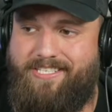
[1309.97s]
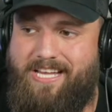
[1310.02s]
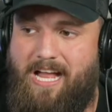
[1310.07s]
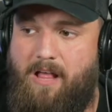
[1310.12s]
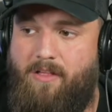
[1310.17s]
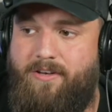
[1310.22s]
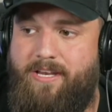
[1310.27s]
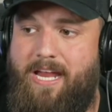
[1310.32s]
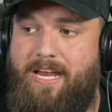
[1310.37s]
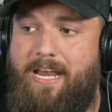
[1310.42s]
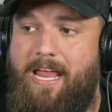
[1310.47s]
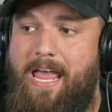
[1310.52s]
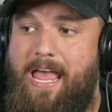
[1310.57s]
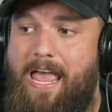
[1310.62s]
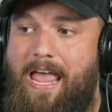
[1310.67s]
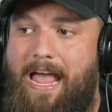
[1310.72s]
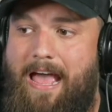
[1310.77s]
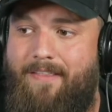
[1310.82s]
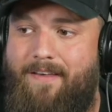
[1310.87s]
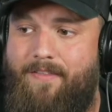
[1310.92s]

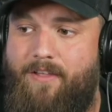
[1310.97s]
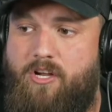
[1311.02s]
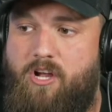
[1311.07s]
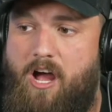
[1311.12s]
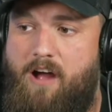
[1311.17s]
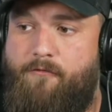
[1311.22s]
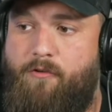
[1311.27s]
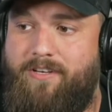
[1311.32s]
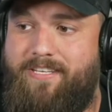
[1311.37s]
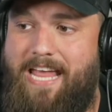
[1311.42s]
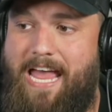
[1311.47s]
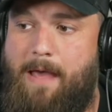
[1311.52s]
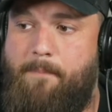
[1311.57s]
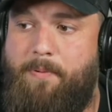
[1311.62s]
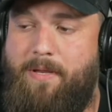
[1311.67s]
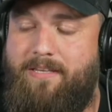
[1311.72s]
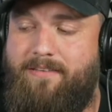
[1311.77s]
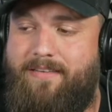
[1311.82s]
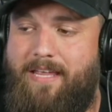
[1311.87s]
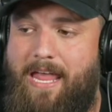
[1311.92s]
consolidate, and then the
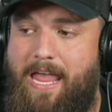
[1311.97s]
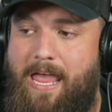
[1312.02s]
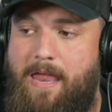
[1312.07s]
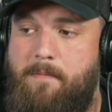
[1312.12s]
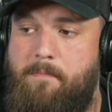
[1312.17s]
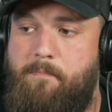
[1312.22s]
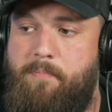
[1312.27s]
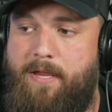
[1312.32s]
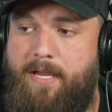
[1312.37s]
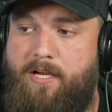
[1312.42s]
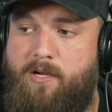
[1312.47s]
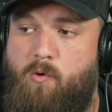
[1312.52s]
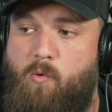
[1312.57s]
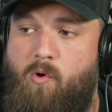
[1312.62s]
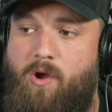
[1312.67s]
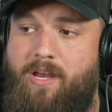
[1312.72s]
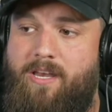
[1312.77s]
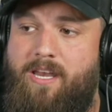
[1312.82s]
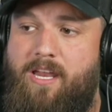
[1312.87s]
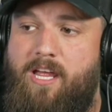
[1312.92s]
conference happens and
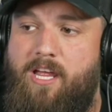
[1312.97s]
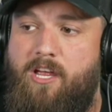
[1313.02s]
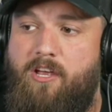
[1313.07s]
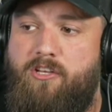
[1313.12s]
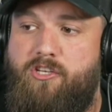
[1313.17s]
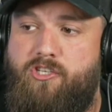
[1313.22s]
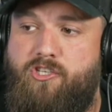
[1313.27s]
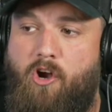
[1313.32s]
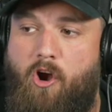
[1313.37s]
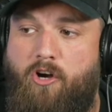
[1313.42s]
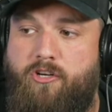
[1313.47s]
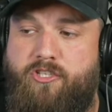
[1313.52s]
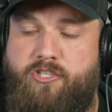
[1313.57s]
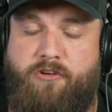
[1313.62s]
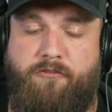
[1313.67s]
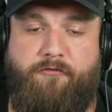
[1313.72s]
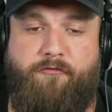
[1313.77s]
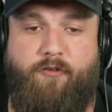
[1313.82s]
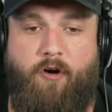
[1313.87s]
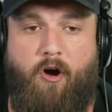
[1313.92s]
Bitcoin
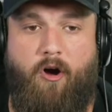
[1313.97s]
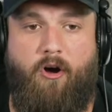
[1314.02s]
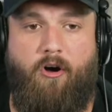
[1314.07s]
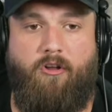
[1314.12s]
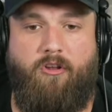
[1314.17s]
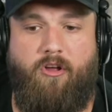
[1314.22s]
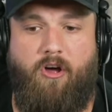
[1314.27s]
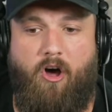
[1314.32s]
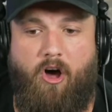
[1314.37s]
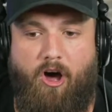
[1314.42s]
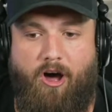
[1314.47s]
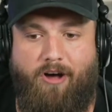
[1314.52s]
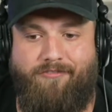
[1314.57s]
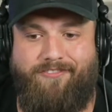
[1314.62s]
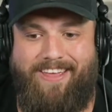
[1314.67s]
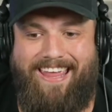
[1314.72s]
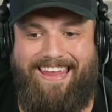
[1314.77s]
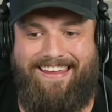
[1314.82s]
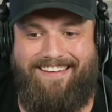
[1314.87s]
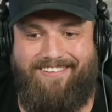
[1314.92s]
starts to fall
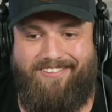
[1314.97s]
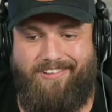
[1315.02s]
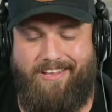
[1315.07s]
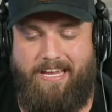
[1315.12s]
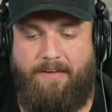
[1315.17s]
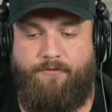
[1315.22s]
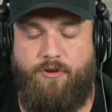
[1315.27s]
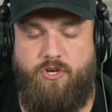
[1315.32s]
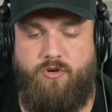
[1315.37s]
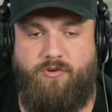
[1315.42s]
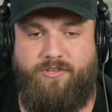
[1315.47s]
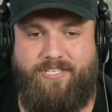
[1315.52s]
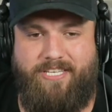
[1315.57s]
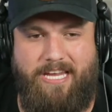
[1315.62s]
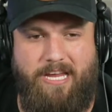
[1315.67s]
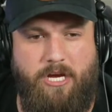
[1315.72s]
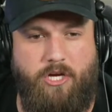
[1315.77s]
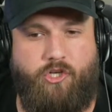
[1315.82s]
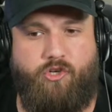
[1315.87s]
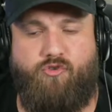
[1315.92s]
off a cliff. Are
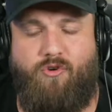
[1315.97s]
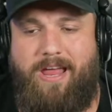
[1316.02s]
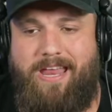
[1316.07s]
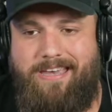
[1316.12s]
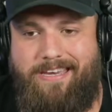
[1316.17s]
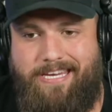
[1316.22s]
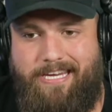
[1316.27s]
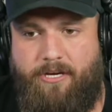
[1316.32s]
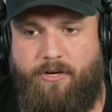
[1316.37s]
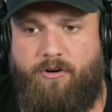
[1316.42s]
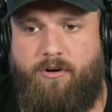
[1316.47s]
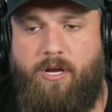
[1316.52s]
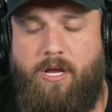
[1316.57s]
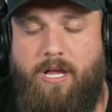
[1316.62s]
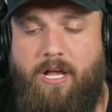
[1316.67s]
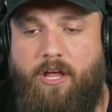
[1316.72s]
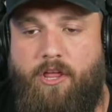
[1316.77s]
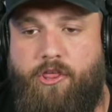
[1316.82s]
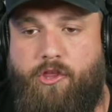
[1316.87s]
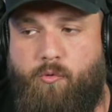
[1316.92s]
you seeing a trend
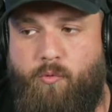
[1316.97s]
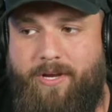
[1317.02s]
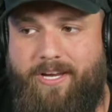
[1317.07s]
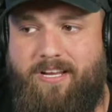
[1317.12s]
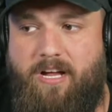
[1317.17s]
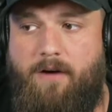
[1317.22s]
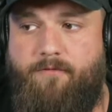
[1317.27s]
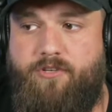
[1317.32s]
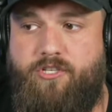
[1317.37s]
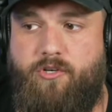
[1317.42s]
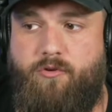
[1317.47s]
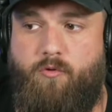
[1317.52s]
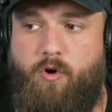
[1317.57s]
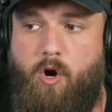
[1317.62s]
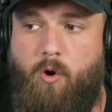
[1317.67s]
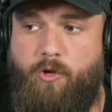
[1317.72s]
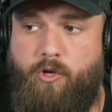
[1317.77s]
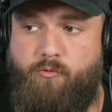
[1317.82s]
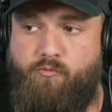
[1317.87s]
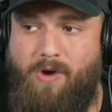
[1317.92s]
here? 3
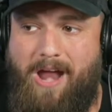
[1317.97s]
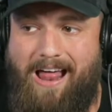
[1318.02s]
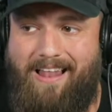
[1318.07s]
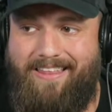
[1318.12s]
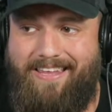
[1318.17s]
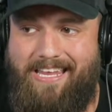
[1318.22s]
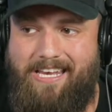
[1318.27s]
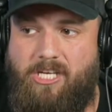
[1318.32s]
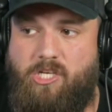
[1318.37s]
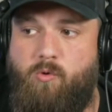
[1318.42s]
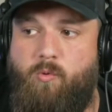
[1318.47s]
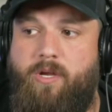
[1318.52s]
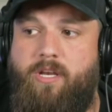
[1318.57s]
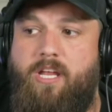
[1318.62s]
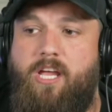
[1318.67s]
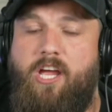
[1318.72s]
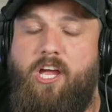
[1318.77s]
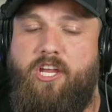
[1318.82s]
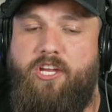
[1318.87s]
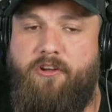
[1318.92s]
conferences in a row. You rally
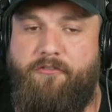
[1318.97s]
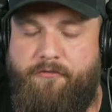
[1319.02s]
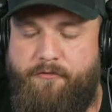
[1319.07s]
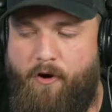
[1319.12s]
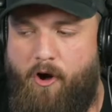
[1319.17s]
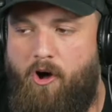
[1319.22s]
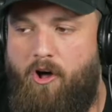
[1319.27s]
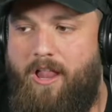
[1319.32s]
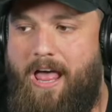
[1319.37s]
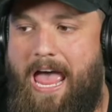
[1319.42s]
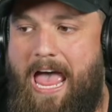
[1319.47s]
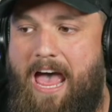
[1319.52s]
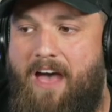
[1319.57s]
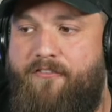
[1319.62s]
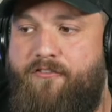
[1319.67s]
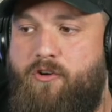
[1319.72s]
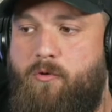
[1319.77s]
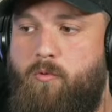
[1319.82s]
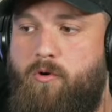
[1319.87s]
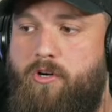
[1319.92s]
into it, you
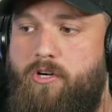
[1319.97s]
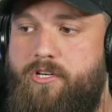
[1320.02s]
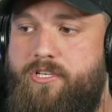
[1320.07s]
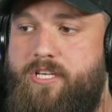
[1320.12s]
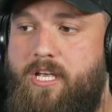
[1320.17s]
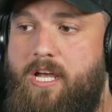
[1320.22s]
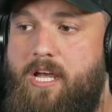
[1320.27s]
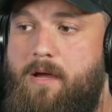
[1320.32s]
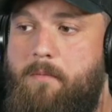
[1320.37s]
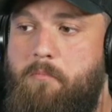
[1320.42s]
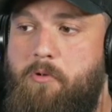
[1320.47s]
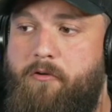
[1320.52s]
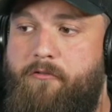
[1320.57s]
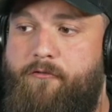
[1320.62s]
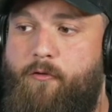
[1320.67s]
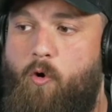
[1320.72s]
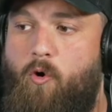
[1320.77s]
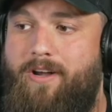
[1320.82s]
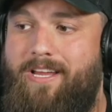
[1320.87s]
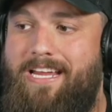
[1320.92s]
fall afterwards.
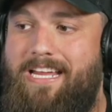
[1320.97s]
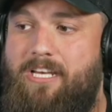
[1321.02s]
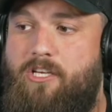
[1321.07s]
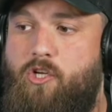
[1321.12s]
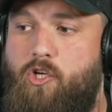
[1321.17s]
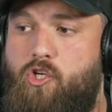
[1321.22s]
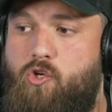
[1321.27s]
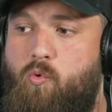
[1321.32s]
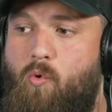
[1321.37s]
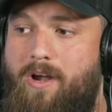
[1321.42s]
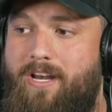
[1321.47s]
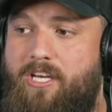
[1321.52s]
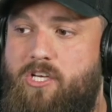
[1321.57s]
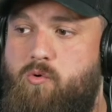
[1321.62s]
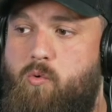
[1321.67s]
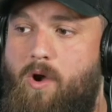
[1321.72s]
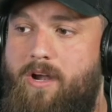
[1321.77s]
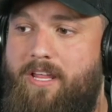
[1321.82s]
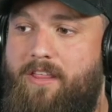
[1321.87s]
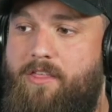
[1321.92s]
Move forward into
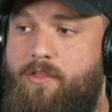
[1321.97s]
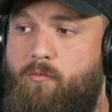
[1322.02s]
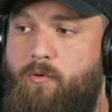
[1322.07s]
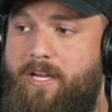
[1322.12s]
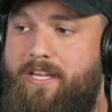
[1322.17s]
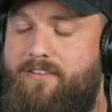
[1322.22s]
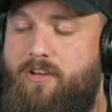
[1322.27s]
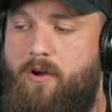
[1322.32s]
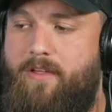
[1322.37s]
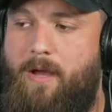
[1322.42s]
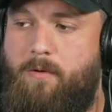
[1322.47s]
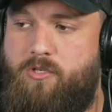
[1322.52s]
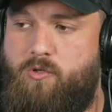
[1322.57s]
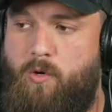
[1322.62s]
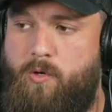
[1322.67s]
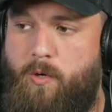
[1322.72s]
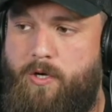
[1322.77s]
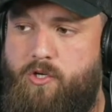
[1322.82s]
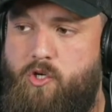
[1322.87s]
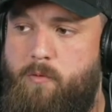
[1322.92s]
2023.
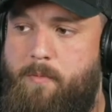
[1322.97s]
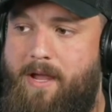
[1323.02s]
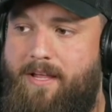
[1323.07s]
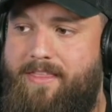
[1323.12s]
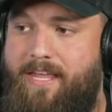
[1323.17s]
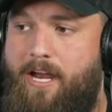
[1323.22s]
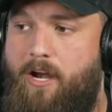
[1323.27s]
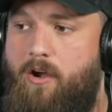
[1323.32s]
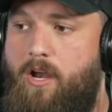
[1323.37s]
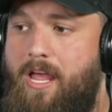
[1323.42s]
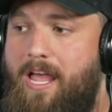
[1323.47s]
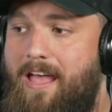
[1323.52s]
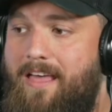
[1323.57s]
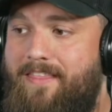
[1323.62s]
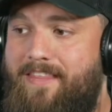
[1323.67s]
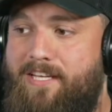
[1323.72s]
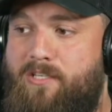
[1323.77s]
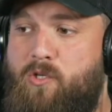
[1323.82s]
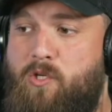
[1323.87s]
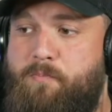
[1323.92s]
Sorry, that was 2022 back
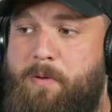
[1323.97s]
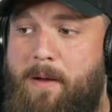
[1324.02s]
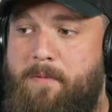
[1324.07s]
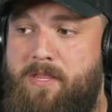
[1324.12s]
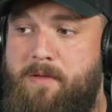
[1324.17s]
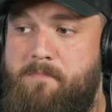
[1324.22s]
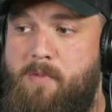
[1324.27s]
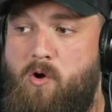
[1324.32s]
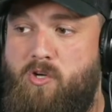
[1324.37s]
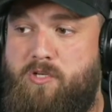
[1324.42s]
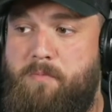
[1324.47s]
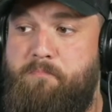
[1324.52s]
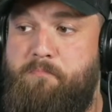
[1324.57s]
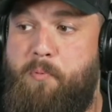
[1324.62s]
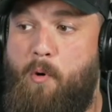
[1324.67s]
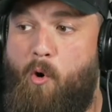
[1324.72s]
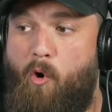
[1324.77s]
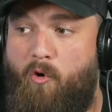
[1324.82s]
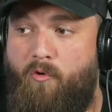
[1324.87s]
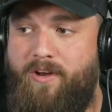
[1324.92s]
there. This was probably the
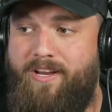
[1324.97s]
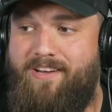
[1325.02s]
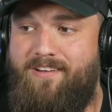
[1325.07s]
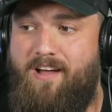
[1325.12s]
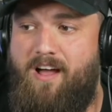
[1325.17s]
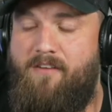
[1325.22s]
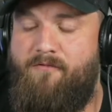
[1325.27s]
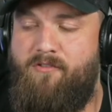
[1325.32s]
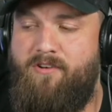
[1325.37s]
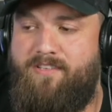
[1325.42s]
most boring